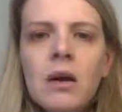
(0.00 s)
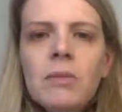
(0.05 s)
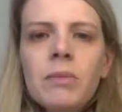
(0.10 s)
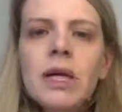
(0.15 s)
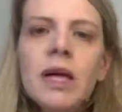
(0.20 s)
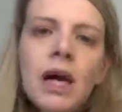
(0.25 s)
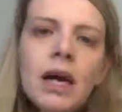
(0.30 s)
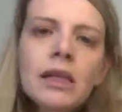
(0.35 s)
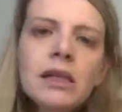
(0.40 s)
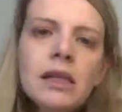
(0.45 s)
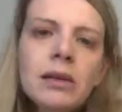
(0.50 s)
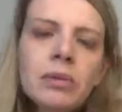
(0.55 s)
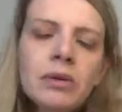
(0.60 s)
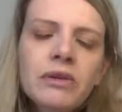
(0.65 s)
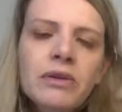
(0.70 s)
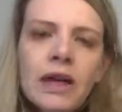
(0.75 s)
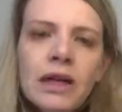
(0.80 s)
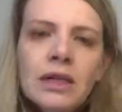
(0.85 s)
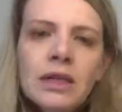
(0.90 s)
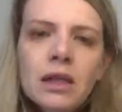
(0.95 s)
Because it
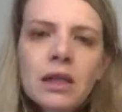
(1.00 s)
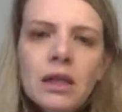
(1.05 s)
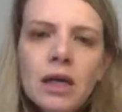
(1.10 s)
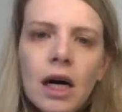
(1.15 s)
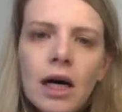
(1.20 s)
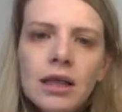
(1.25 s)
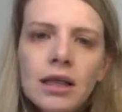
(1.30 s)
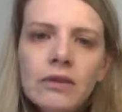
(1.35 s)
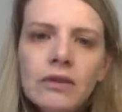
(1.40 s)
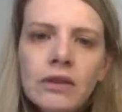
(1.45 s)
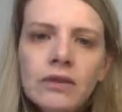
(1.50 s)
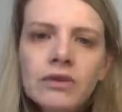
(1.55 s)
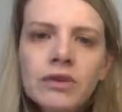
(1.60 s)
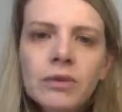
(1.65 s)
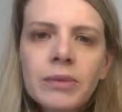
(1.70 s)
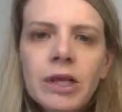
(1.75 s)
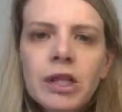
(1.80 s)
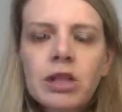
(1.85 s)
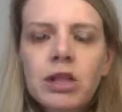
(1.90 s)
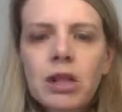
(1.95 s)
provides a lot of
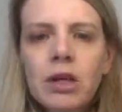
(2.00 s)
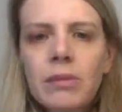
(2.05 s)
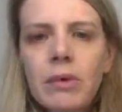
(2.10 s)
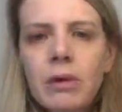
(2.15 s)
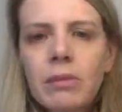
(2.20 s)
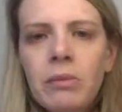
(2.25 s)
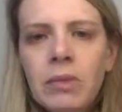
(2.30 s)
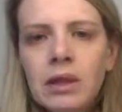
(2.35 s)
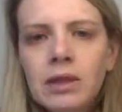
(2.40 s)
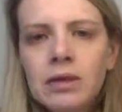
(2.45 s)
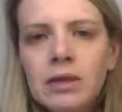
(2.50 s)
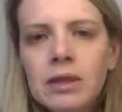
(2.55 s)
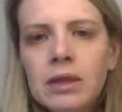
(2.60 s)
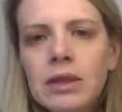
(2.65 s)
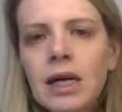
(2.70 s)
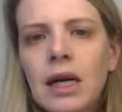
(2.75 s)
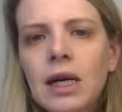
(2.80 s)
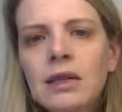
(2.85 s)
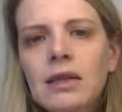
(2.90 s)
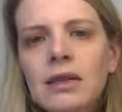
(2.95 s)
information about mineral
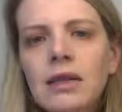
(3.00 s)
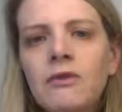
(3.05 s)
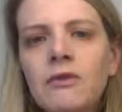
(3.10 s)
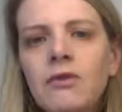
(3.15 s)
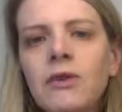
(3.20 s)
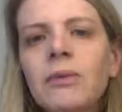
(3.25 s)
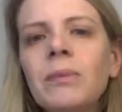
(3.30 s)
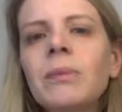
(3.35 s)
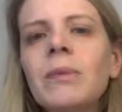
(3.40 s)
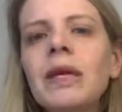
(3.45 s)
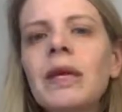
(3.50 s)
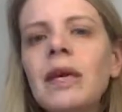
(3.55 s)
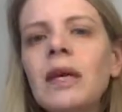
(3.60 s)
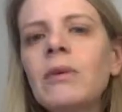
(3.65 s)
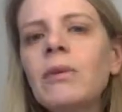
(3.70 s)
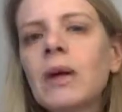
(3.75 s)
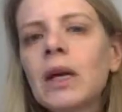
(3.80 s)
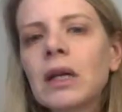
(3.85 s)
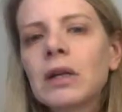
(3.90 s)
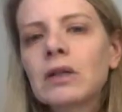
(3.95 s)
status. And for
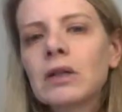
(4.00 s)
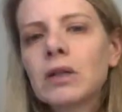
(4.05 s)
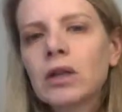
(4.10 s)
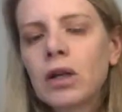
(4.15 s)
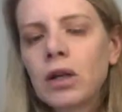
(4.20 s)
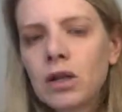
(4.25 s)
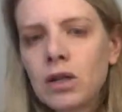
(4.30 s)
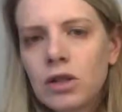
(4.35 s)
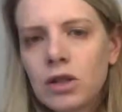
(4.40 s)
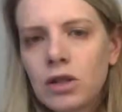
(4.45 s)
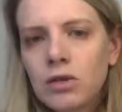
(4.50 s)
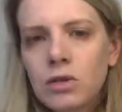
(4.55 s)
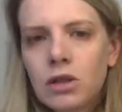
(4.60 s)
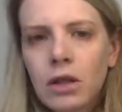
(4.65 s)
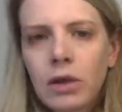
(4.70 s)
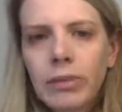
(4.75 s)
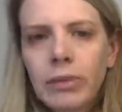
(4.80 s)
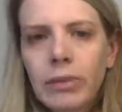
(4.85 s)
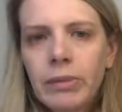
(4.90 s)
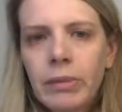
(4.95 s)
me, when I started to
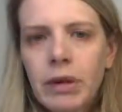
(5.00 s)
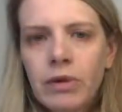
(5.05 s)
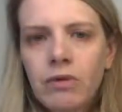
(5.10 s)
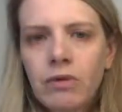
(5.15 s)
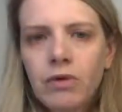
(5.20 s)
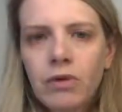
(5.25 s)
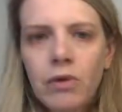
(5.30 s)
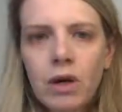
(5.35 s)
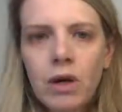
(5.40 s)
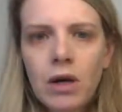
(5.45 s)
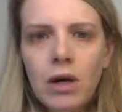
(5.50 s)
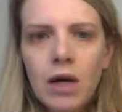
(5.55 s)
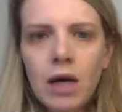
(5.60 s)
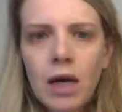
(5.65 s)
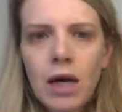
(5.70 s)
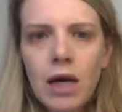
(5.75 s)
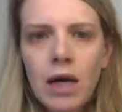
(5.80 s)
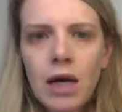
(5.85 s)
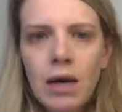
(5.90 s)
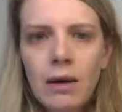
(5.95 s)
supplement for
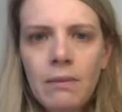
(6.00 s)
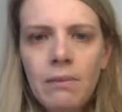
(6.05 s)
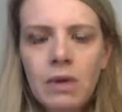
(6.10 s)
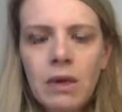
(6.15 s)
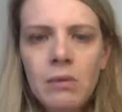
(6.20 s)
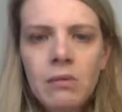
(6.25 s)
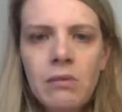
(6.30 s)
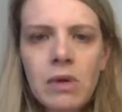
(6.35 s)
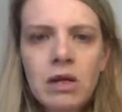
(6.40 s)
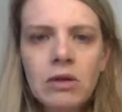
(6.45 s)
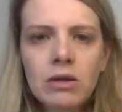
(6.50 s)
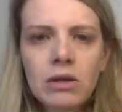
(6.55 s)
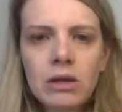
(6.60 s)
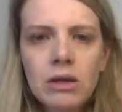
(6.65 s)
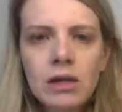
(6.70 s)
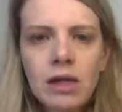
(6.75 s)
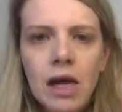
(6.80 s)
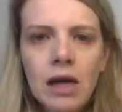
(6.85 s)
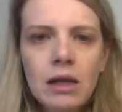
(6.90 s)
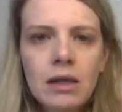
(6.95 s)
the mineral
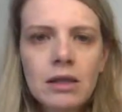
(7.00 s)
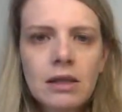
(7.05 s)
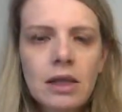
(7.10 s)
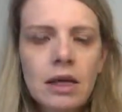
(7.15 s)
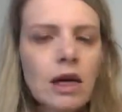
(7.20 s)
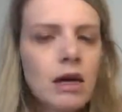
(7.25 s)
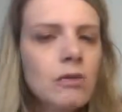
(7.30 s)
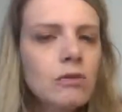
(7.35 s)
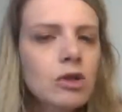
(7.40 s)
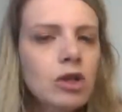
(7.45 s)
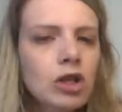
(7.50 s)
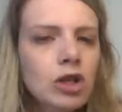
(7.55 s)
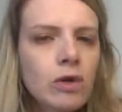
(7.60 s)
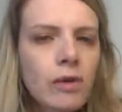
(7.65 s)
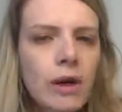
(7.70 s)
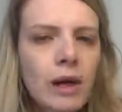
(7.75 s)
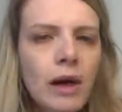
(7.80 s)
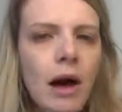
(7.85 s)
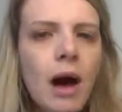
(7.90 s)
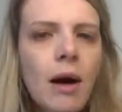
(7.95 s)
status that it was
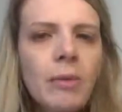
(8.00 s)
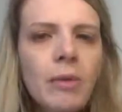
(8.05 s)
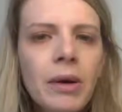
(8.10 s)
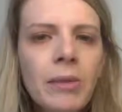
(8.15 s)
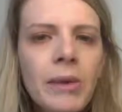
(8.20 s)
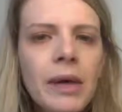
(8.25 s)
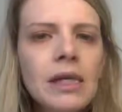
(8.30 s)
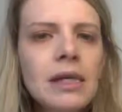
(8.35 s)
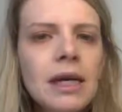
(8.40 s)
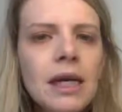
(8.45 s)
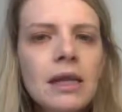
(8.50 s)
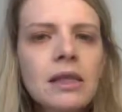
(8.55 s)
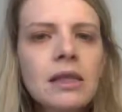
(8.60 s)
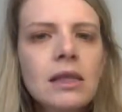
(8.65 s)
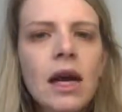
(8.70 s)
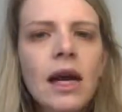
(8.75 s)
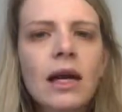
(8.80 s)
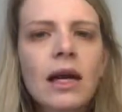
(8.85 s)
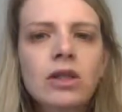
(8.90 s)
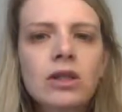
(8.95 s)
showing up on my
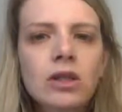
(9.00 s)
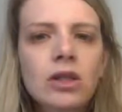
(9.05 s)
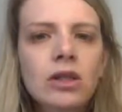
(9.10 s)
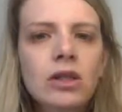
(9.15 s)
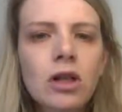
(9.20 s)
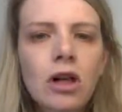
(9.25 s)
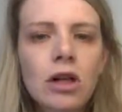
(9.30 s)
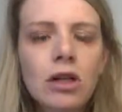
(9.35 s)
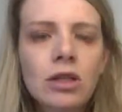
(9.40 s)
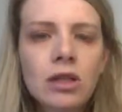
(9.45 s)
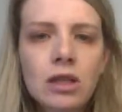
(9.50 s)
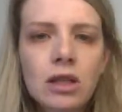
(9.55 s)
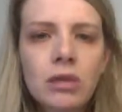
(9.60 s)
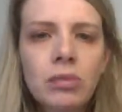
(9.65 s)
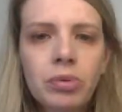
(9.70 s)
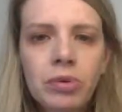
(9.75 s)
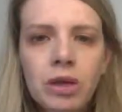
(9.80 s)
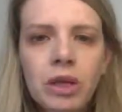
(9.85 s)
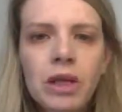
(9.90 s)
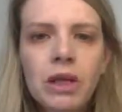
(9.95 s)
test, I actually started to see
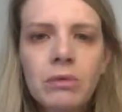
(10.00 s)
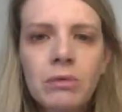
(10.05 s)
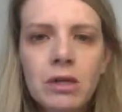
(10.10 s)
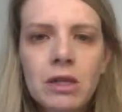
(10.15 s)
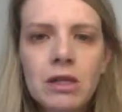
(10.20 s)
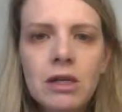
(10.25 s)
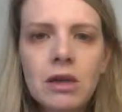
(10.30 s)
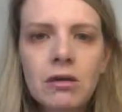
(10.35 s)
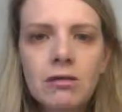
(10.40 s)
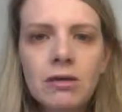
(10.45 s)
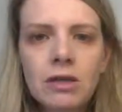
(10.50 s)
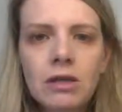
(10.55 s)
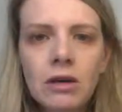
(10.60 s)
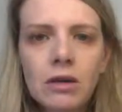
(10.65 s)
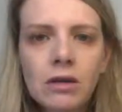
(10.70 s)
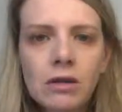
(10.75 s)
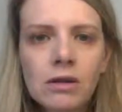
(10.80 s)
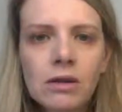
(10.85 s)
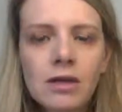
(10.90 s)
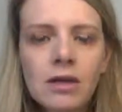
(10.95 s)
pretty immediate
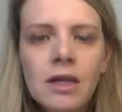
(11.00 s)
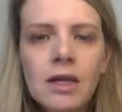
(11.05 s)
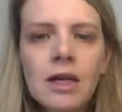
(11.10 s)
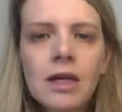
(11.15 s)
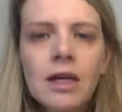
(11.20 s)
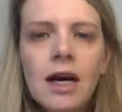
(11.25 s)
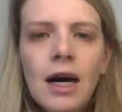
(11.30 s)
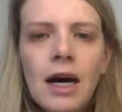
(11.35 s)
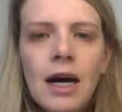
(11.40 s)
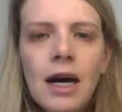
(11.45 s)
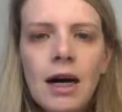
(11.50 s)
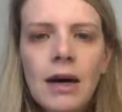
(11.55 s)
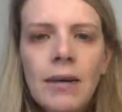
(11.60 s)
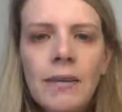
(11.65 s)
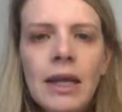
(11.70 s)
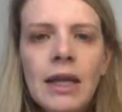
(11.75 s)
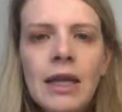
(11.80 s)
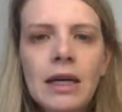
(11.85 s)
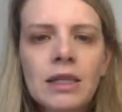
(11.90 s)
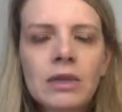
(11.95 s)
results.
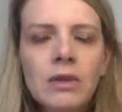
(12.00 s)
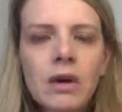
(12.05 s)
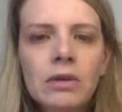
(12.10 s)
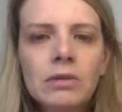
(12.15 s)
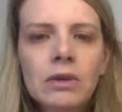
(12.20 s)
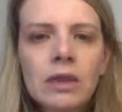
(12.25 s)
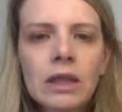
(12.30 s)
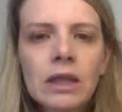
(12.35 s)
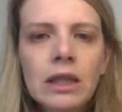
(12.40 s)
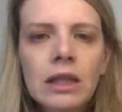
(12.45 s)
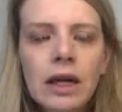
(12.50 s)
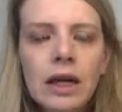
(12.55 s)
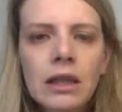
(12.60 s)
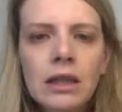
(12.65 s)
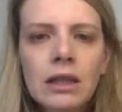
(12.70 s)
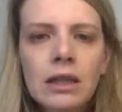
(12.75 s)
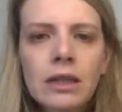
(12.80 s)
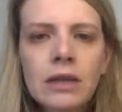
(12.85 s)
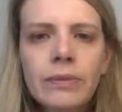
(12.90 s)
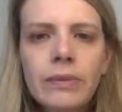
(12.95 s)
And that's why I really
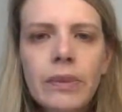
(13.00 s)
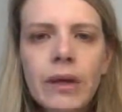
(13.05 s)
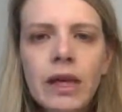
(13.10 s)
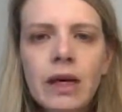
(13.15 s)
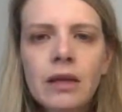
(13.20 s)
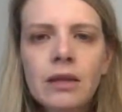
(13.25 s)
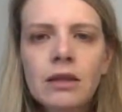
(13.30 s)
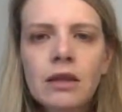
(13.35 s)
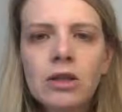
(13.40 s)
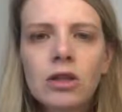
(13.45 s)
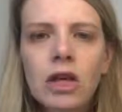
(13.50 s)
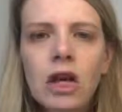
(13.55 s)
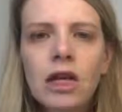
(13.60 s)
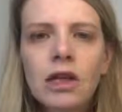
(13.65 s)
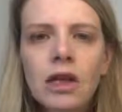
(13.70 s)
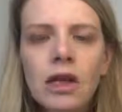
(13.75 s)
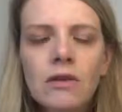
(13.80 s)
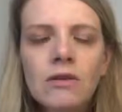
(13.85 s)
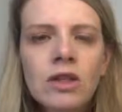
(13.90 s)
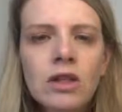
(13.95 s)
like this, because
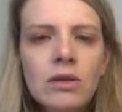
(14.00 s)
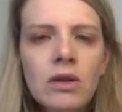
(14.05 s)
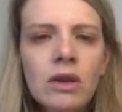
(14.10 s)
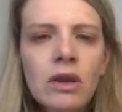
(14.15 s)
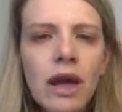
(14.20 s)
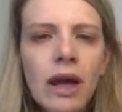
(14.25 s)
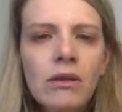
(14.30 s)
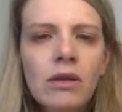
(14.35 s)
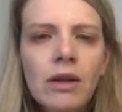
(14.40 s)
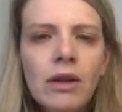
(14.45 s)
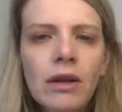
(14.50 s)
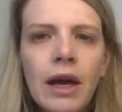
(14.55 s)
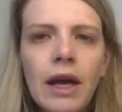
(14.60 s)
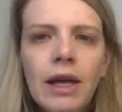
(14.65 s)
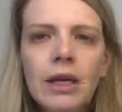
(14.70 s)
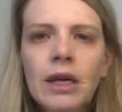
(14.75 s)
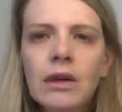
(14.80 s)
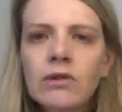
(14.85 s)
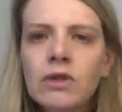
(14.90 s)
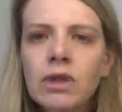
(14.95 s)
it gives you a lay of the
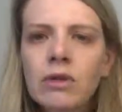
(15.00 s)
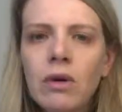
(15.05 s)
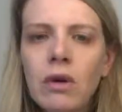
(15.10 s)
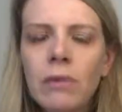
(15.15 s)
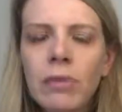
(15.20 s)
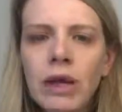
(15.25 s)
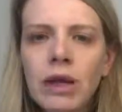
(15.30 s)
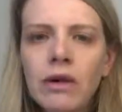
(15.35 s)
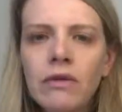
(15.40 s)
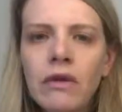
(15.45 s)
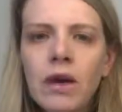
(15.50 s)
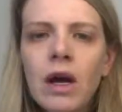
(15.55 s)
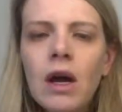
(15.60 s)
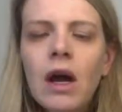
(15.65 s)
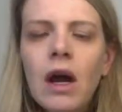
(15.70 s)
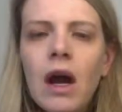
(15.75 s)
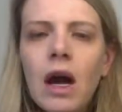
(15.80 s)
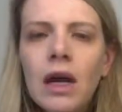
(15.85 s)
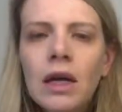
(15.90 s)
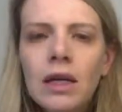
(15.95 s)
land. It gives you a bit of
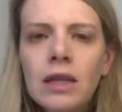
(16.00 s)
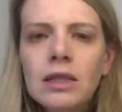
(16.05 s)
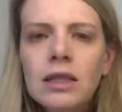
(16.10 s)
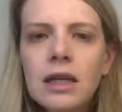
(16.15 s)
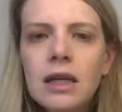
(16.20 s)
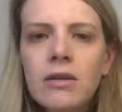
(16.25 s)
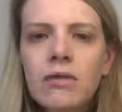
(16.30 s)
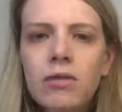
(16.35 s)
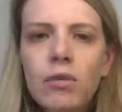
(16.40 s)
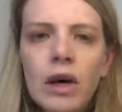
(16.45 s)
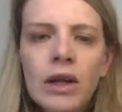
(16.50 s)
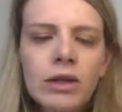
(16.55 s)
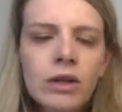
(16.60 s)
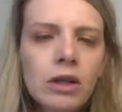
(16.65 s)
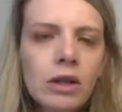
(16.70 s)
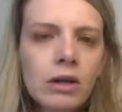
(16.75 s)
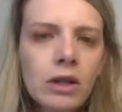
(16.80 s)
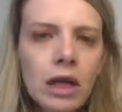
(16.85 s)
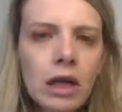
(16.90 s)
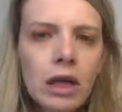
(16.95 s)
an idea of whether
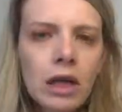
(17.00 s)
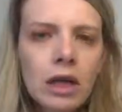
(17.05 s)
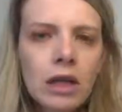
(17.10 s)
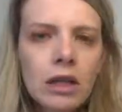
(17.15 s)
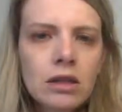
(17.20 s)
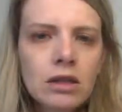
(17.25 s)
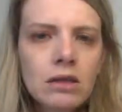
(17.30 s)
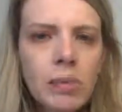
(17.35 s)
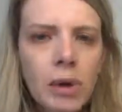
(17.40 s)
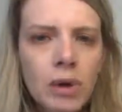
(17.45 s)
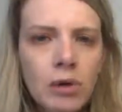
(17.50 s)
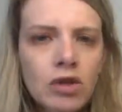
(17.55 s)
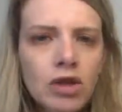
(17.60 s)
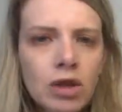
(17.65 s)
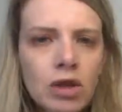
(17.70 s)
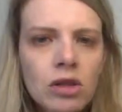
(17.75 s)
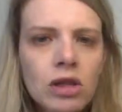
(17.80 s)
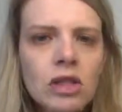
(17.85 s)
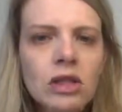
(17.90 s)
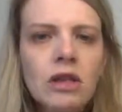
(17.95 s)
you're getting
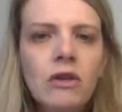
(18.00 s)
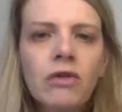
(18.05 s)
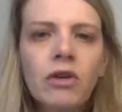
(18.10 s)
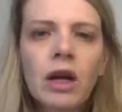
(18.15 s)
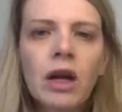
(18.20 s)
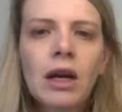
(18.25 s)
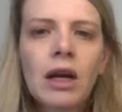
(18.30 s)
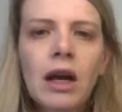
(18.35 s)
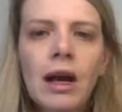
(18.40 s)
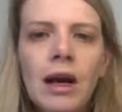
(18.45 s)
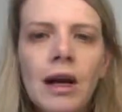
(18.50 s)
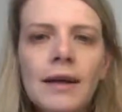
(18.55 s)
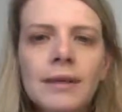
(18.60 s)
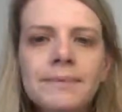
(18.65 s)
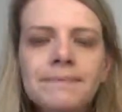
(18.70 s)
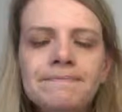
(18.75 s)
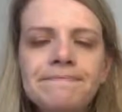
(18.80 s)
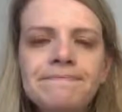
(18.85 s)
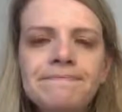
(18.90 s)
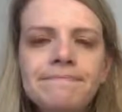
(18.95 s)
exposure to different
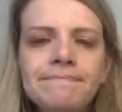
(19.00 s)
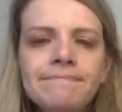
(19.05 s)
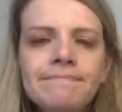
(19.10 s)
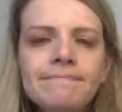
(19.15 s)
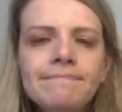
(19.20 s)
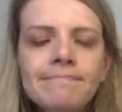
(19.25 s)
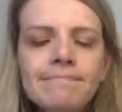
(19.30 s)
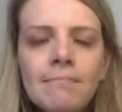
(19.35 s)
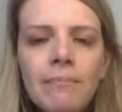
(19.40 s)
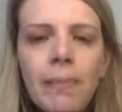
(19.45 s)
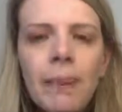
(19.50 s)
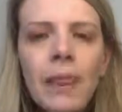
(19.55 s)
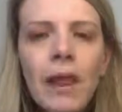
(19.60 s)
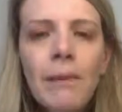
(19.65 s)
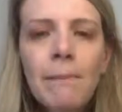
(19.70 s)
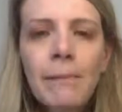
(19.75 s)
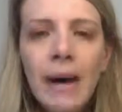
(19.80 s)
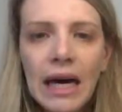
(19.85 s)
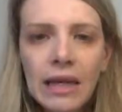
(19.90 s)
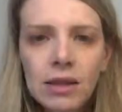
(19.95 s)

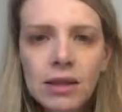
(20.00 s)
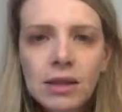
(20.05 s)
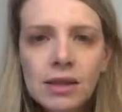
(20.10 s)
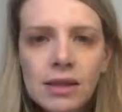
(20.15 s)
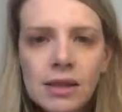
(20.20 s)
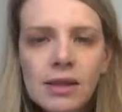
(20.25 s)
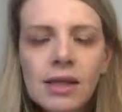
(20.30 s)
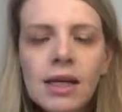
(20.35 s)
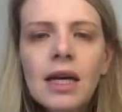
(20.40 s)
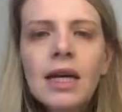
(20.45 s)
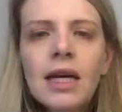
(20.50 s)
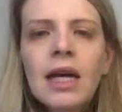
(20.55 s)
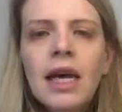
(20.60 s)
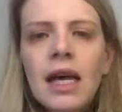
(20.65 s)
metals.